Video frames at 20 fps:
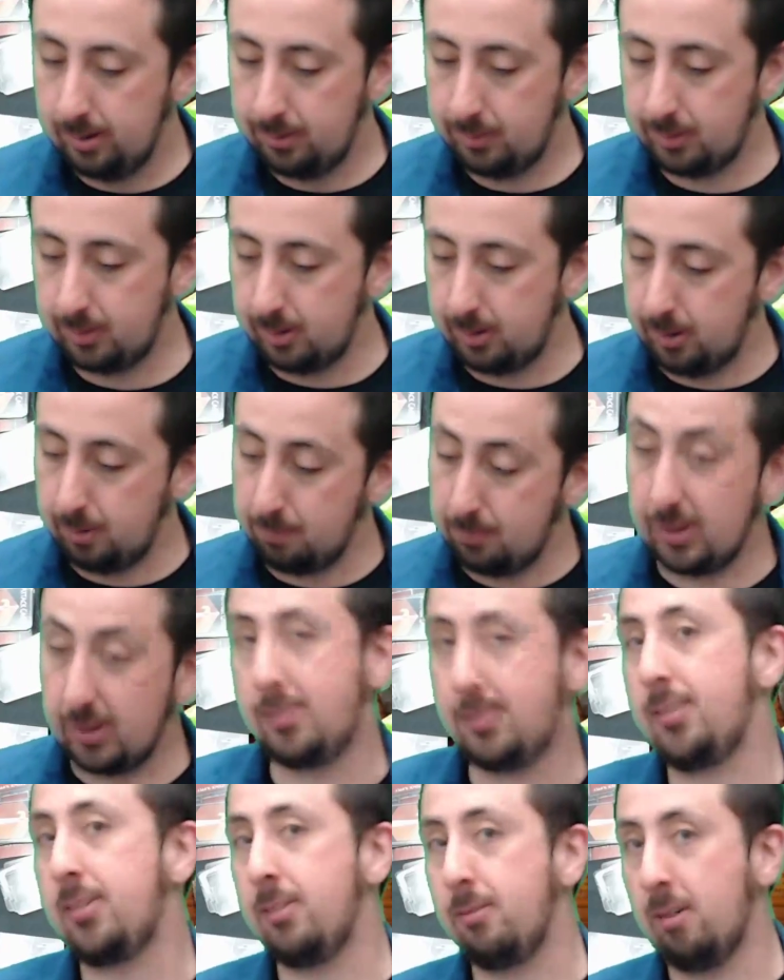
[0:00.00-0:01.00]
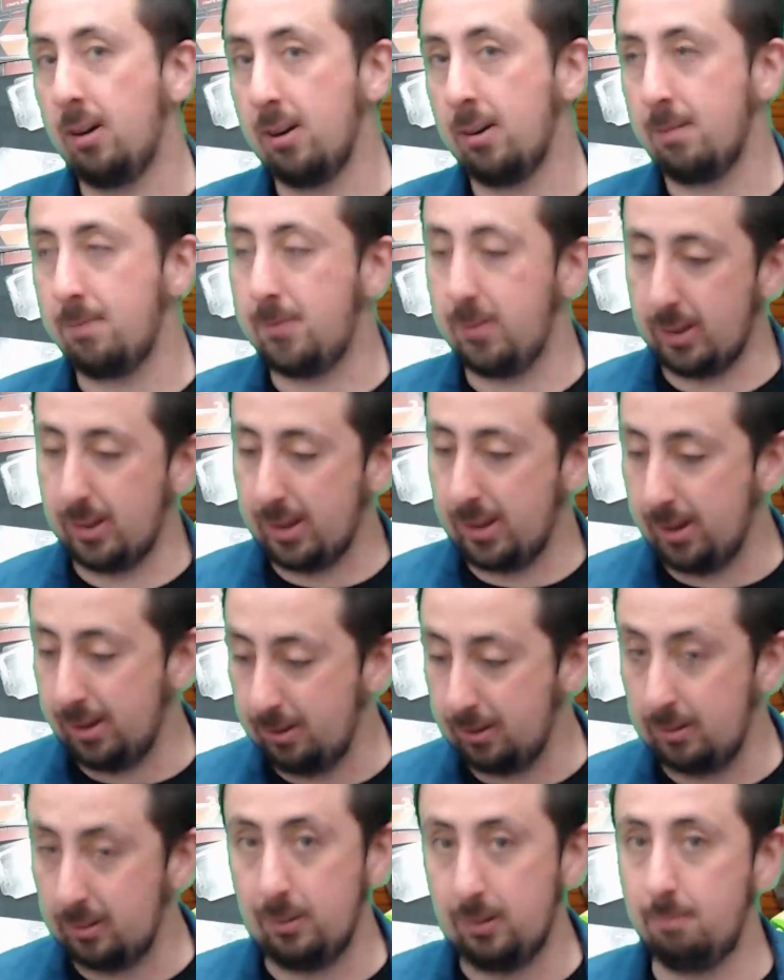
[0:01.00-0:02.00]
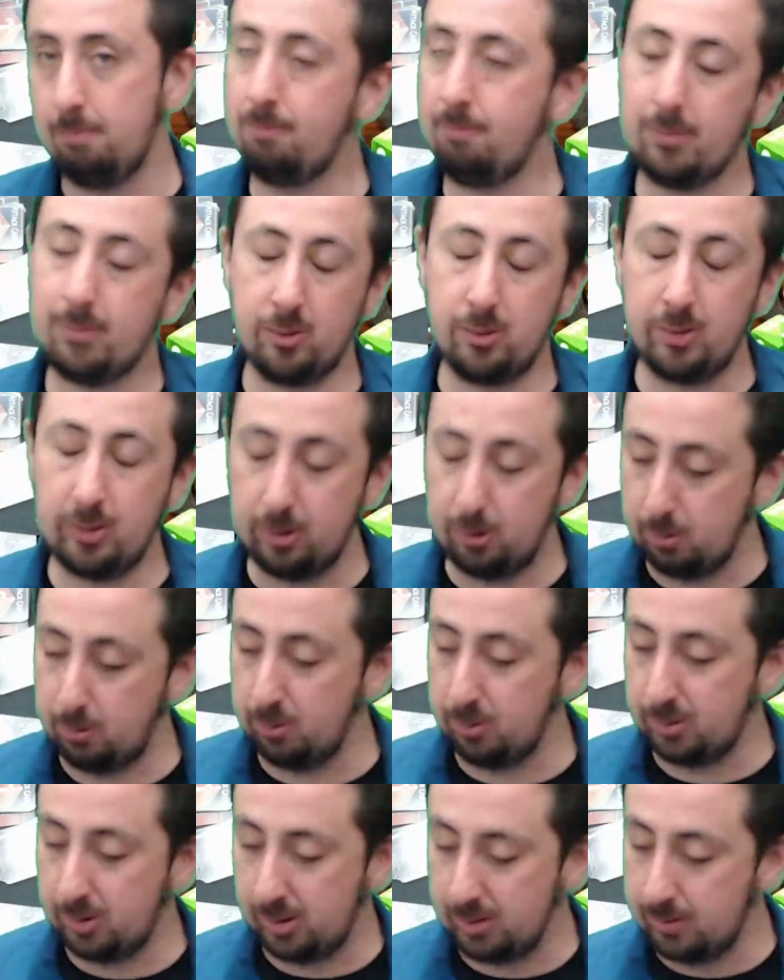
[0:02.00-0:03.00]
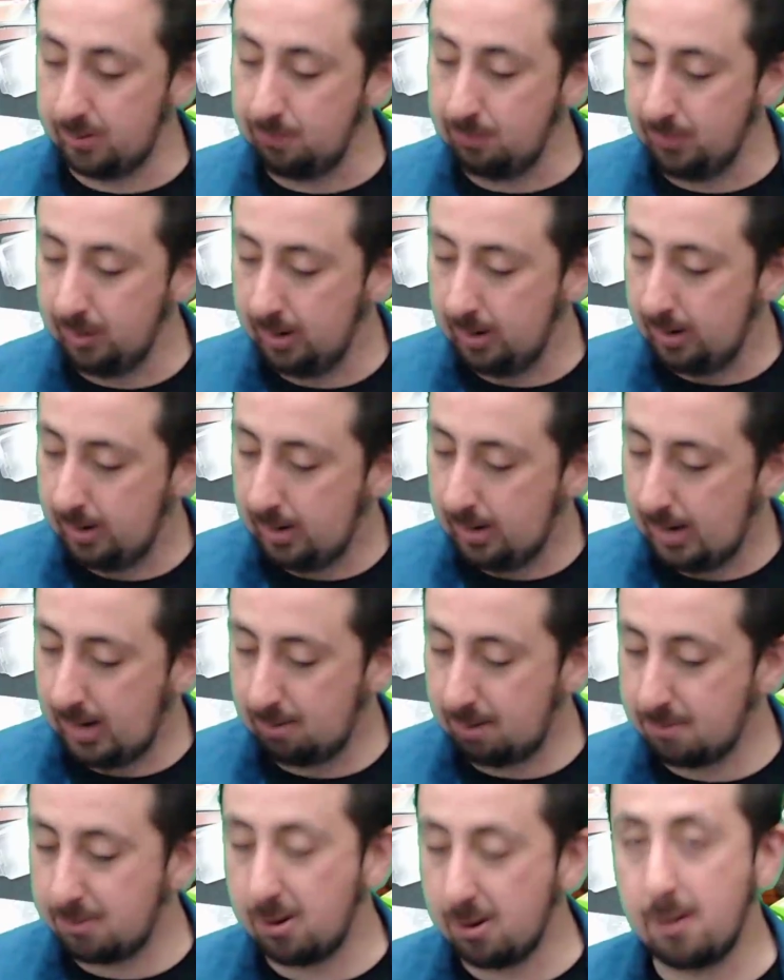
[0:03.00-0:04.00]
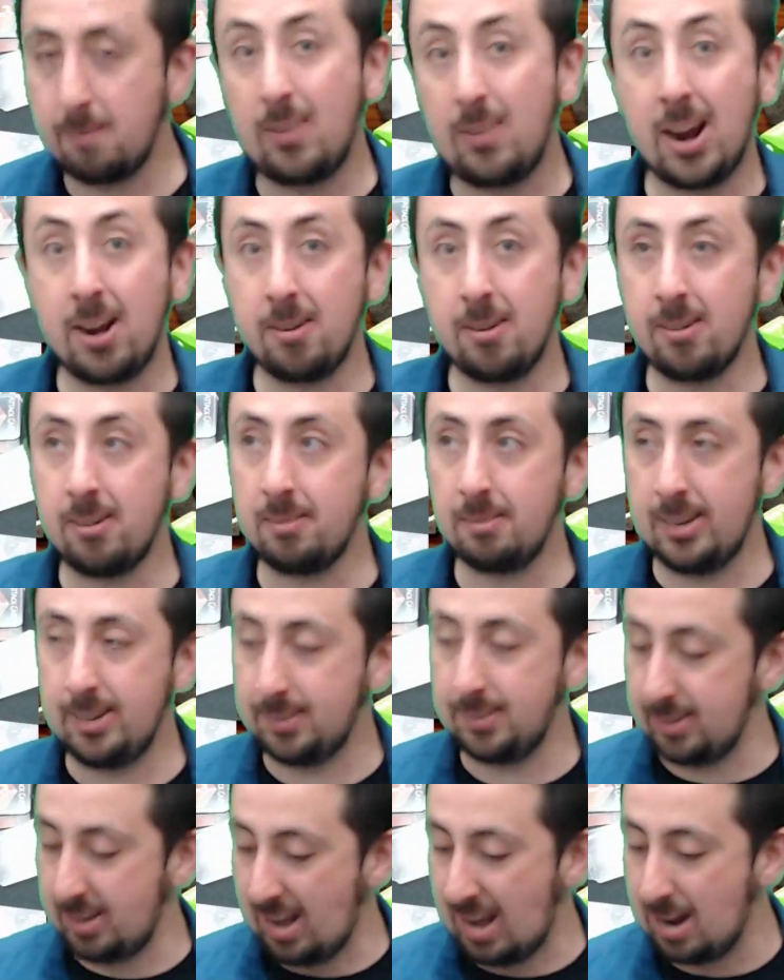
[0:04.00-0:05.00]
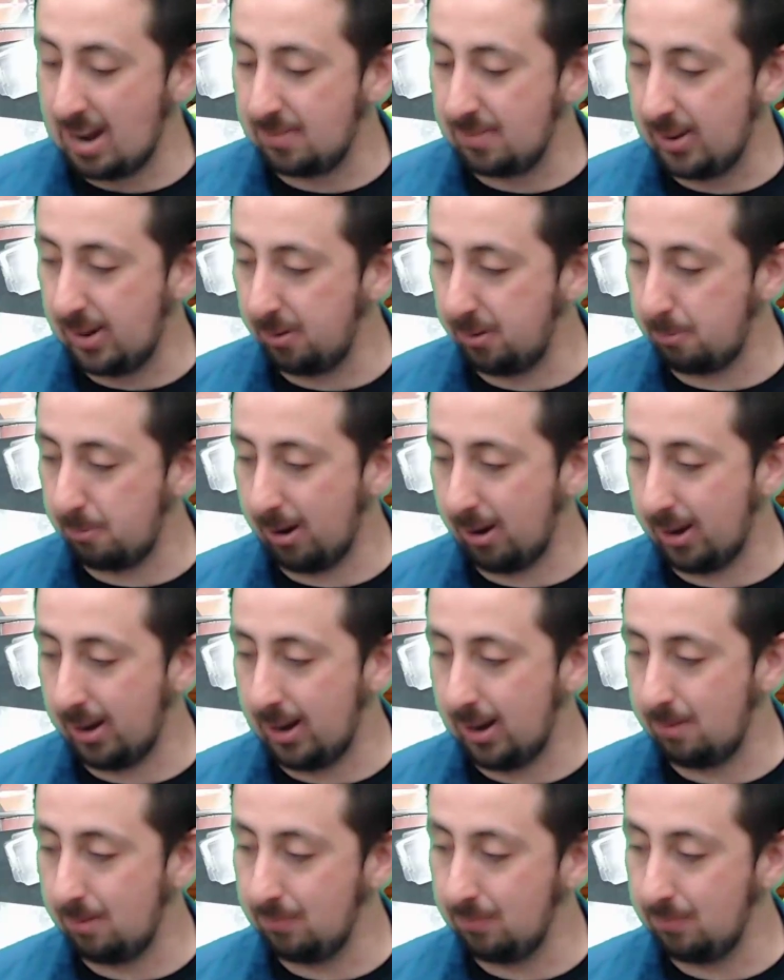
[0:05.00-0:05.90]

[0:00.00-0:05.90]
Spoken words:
So these 2 are fully healed. There's no wounds on them. However, our fighter is at half health right now,